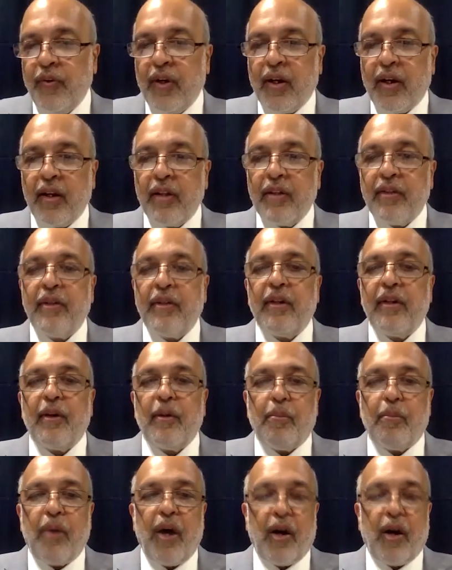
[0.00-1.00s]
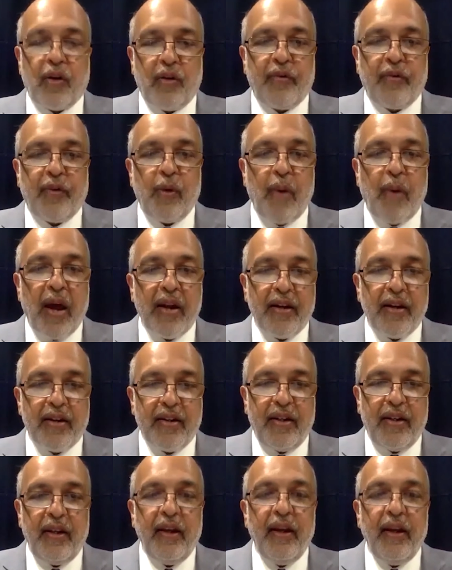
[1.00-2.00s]
consider part of
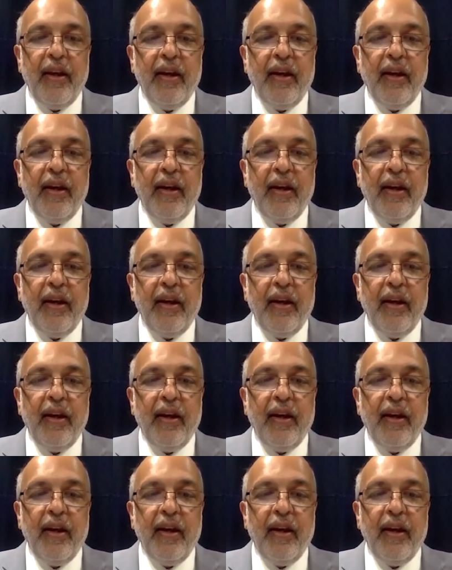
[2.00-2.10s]
humanity,